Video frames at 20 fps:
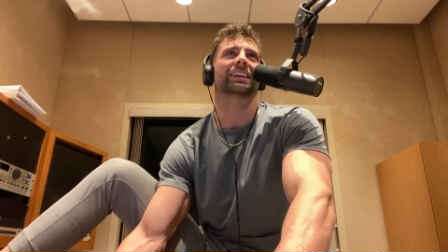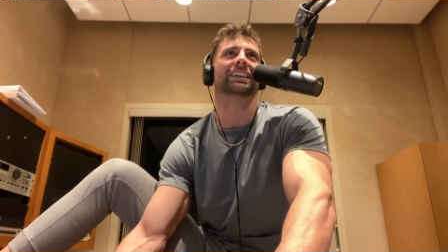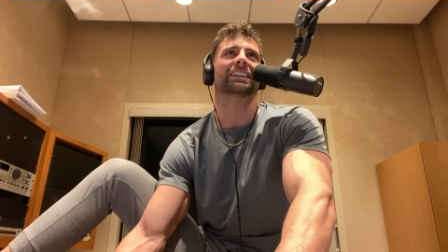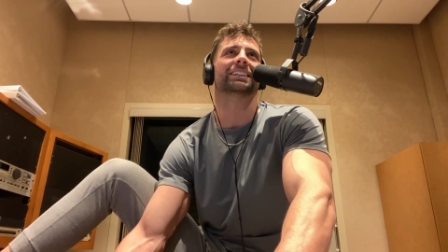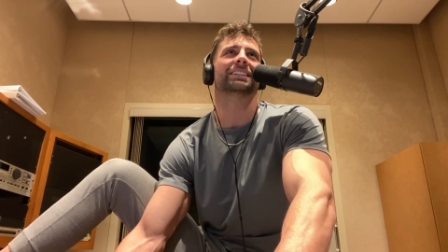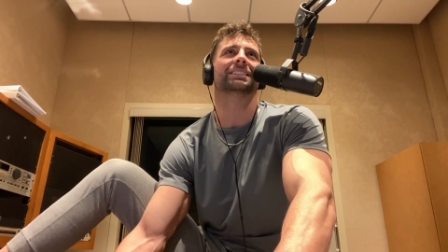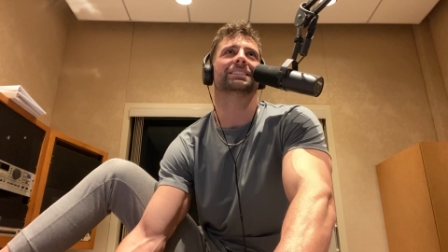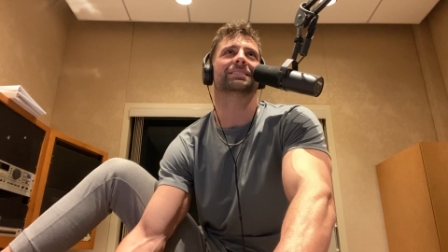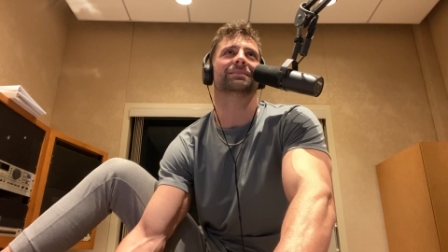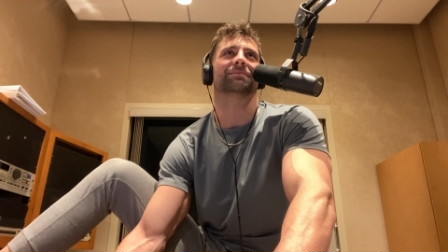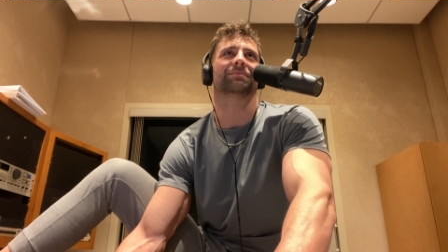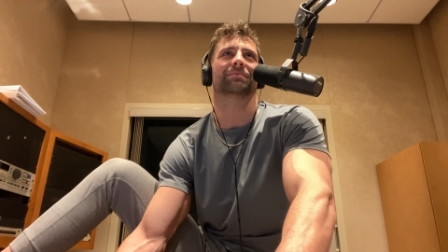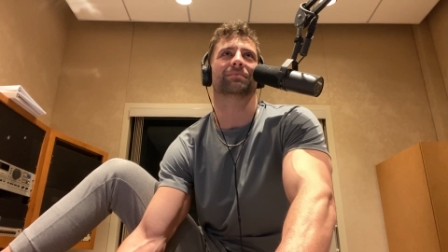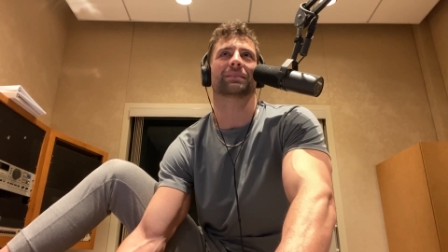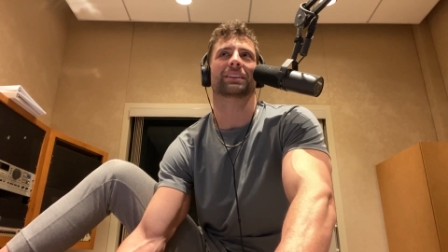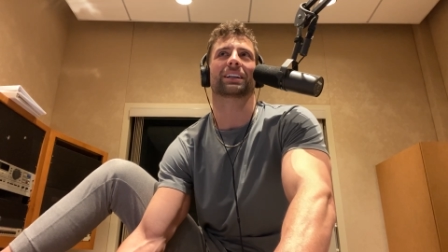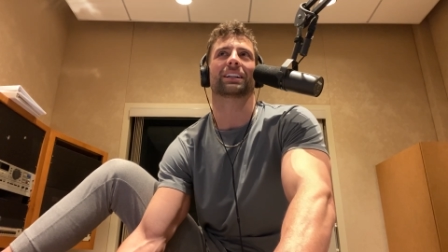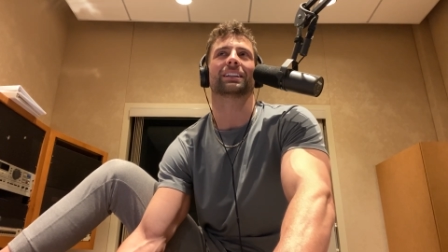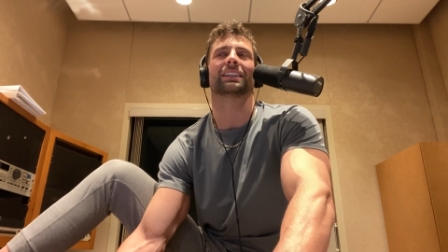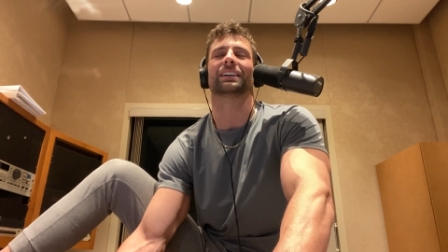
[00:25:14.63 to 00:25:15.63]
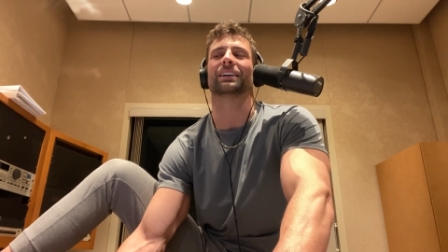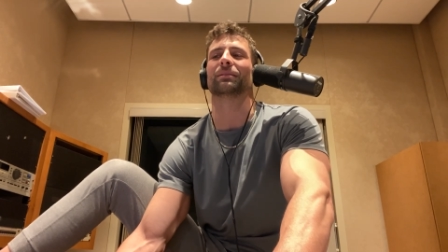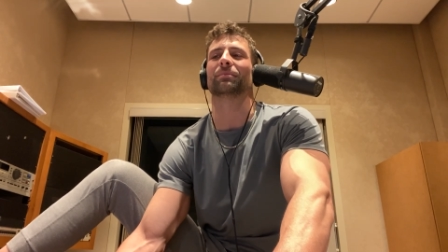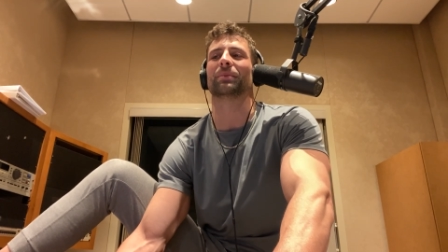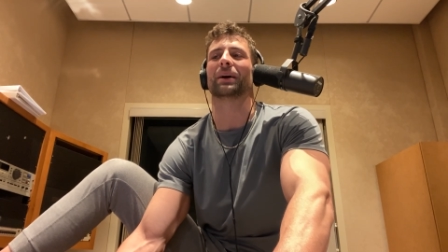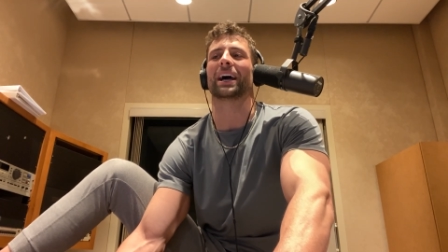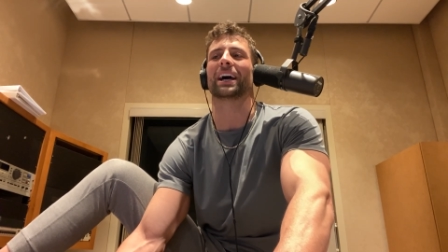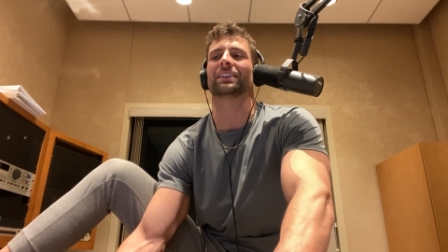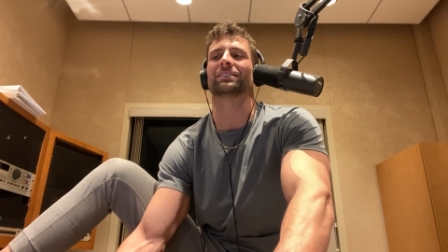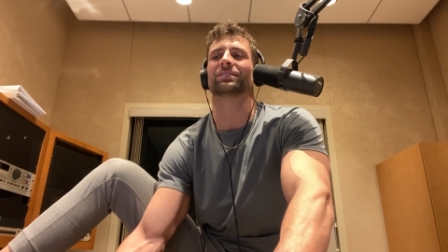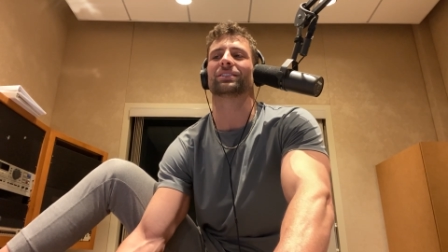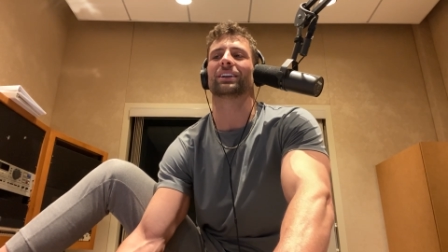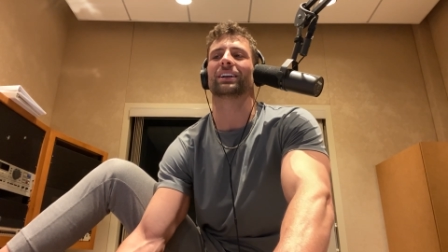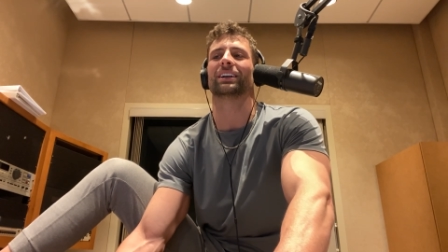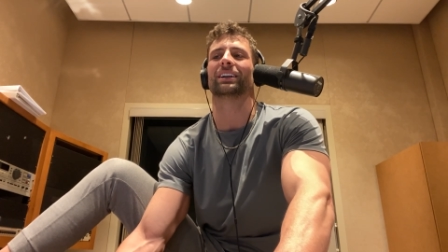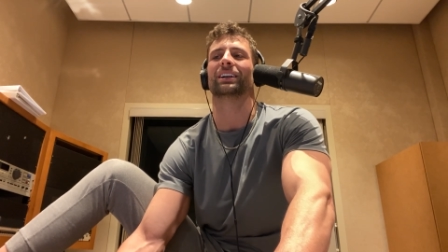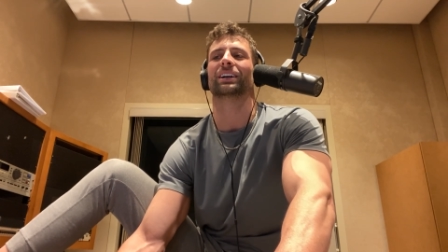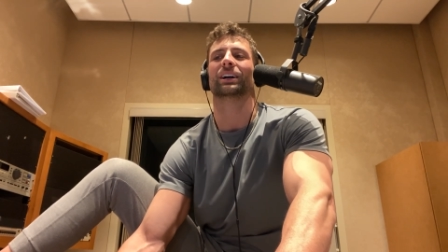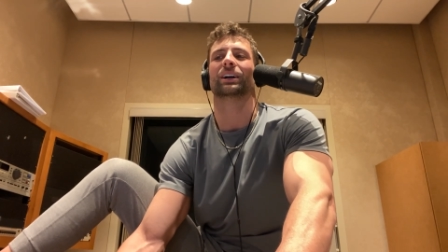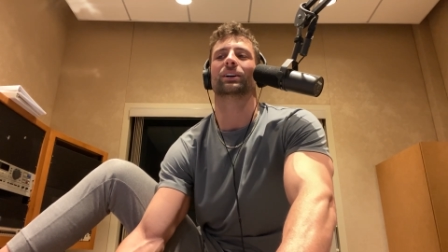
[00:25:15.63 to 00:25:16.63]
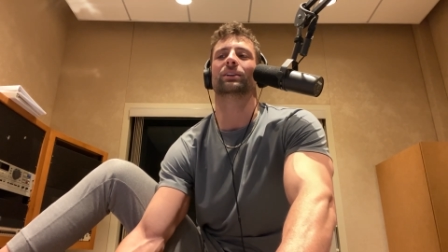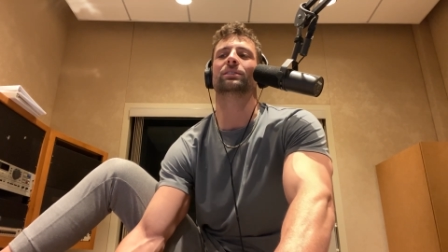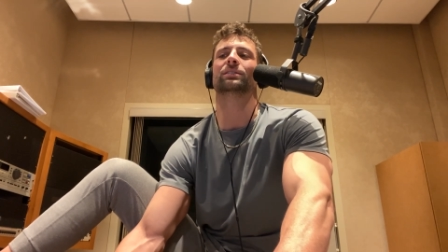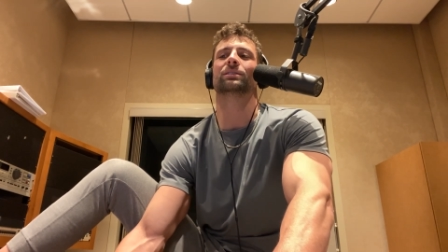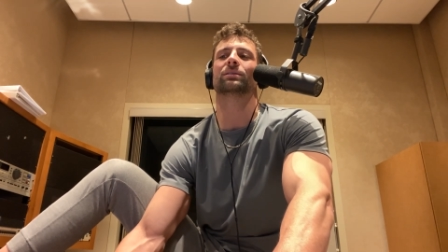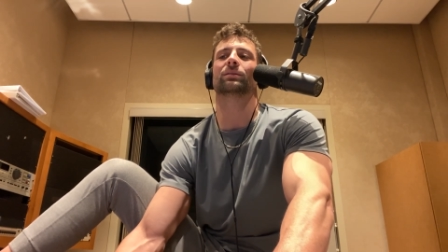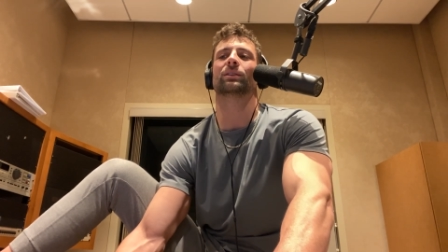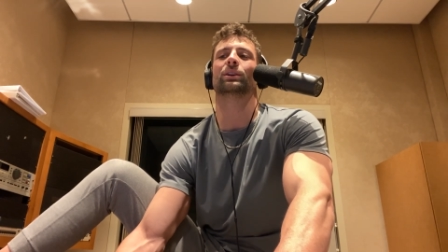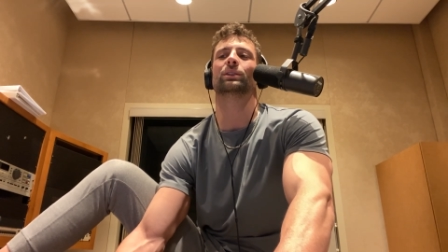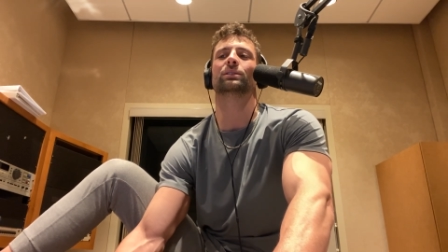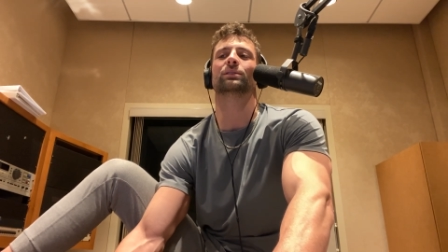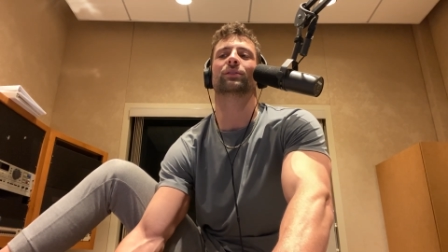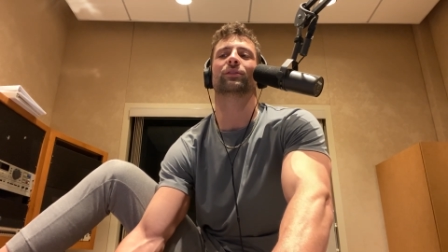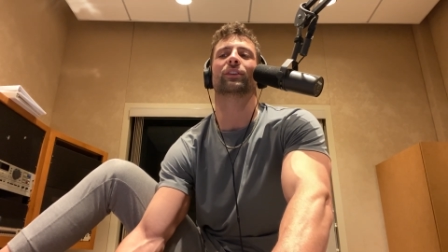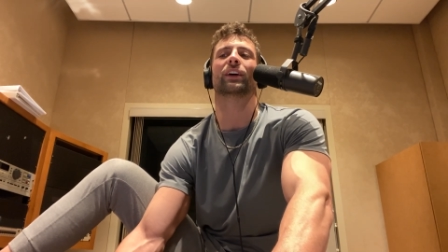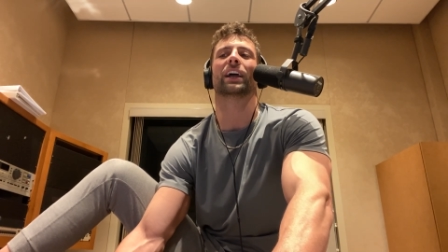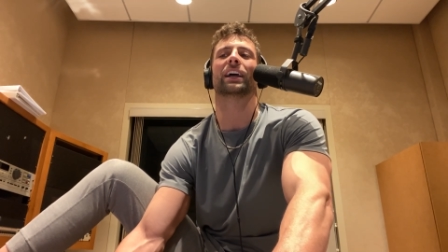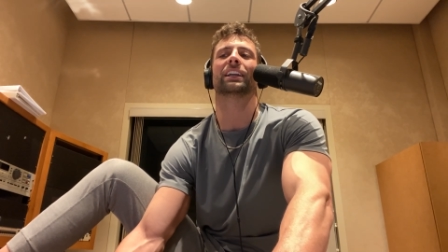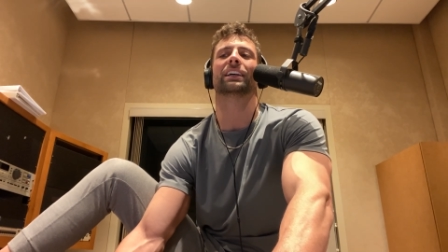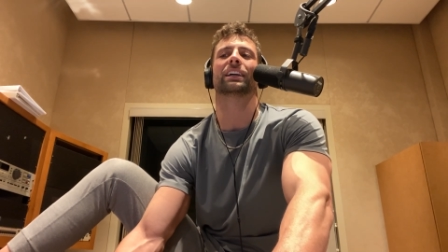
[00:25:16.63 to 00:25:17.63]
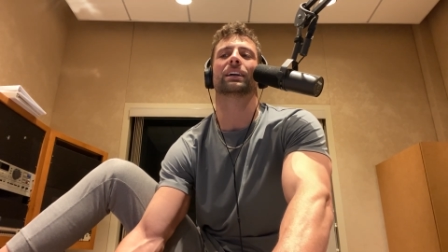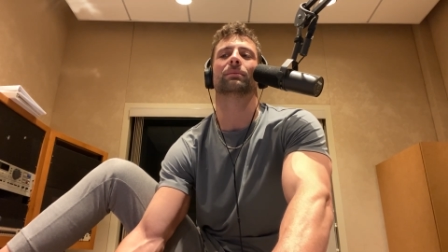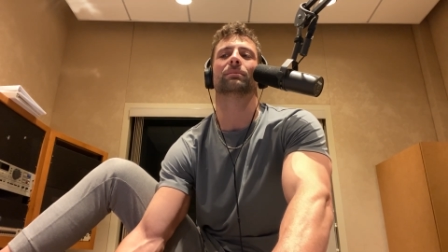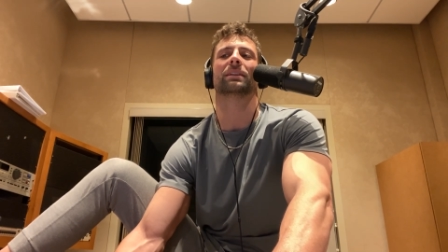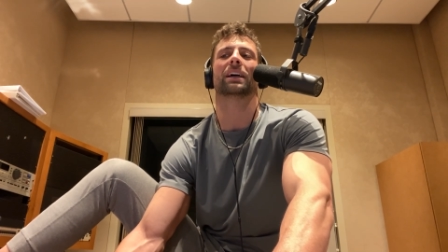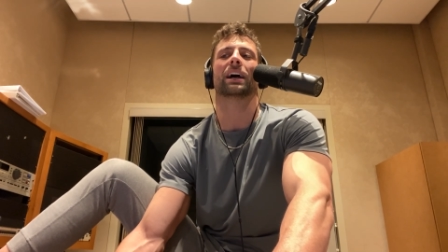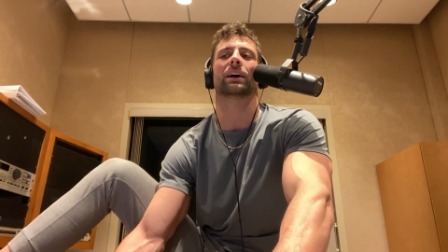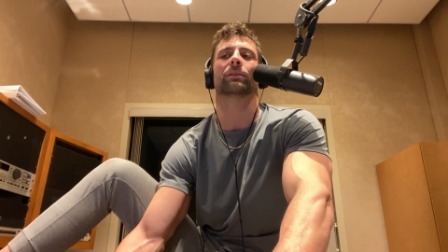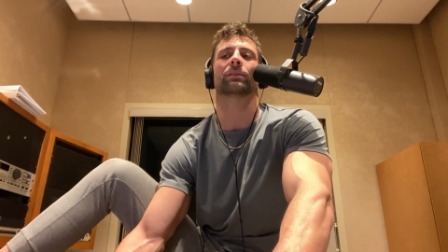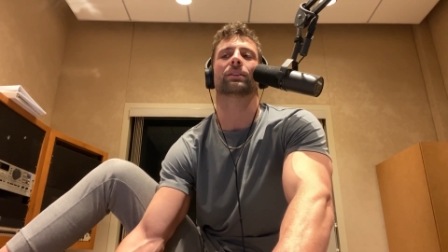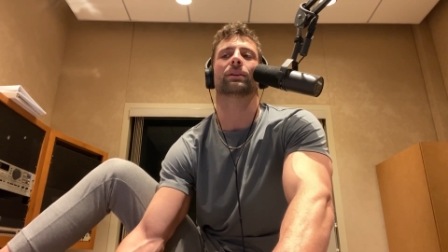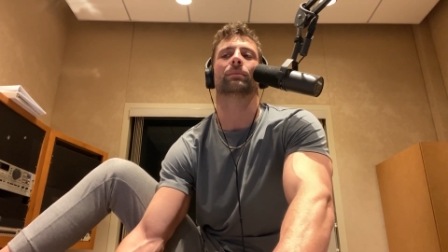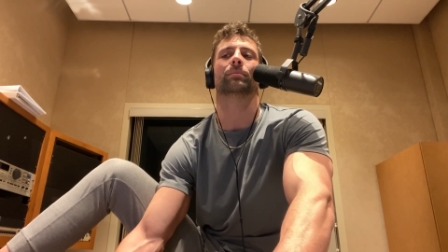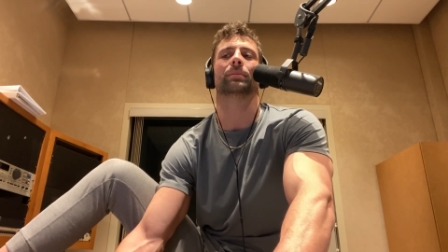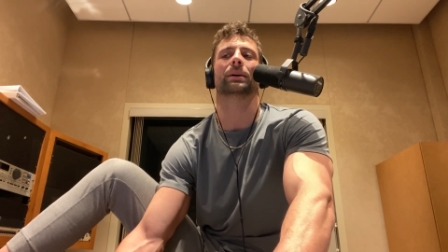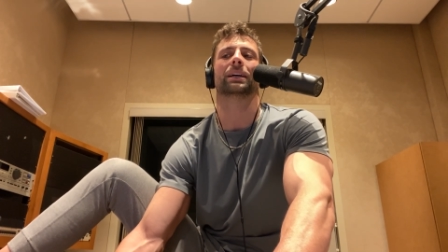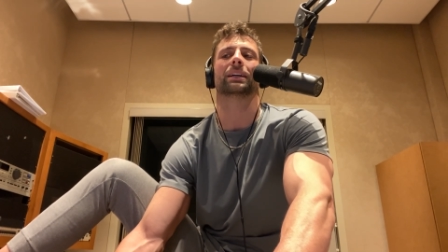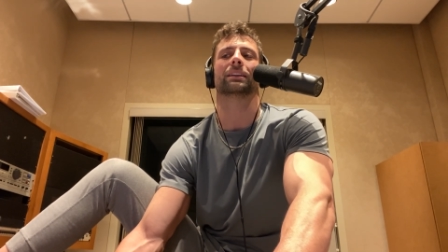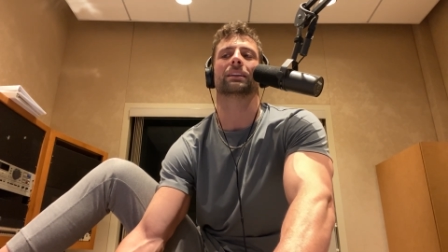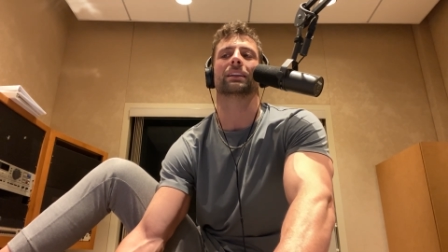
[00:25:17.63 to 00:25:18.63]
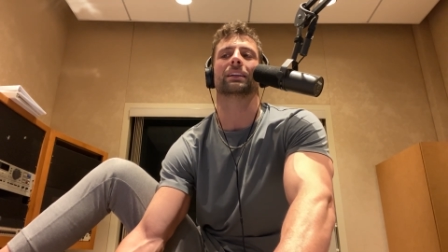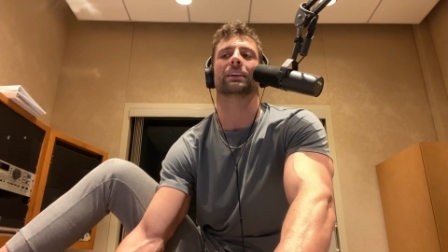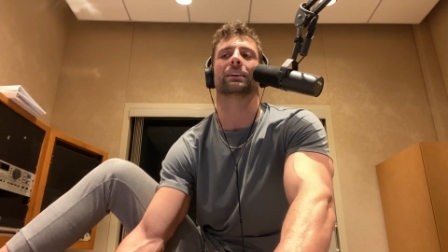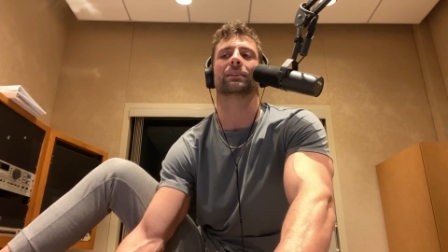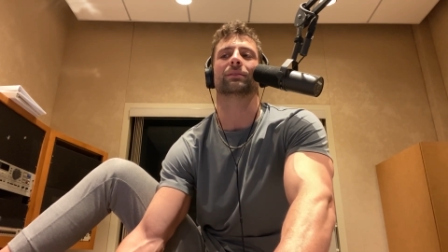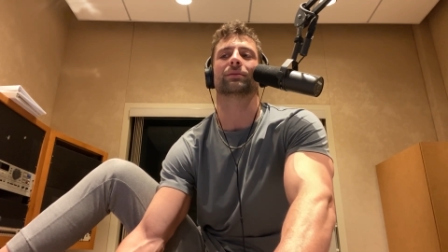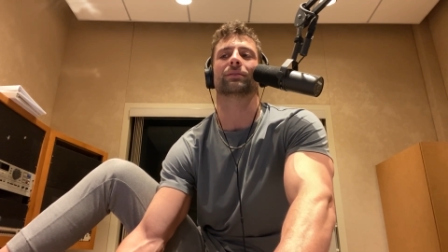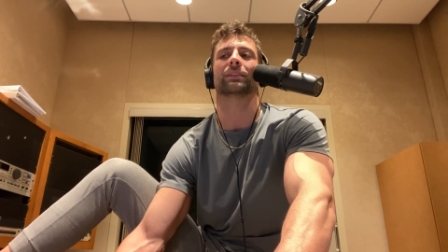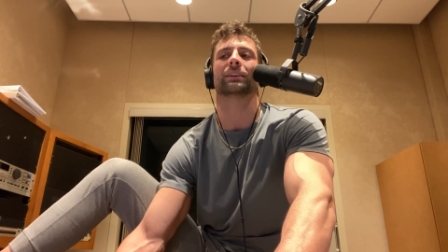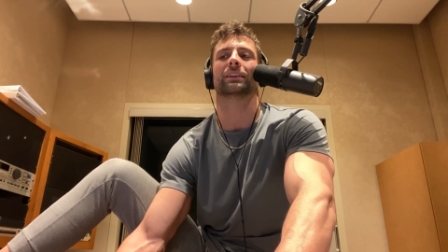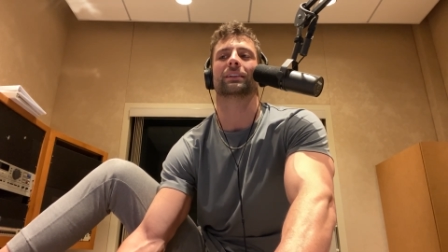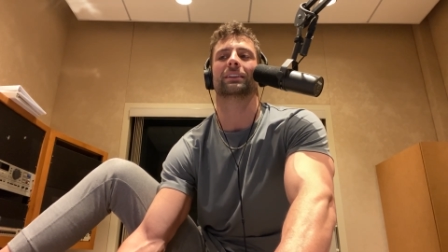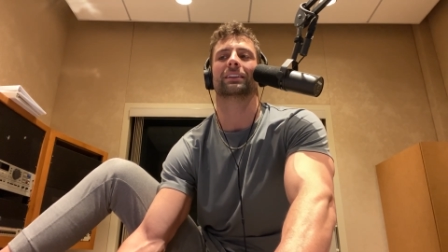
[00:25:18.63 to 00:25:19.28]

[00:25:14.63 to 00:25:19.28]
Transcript: Like he's Cleopatra. Who's who's fanning him down with a big leaf?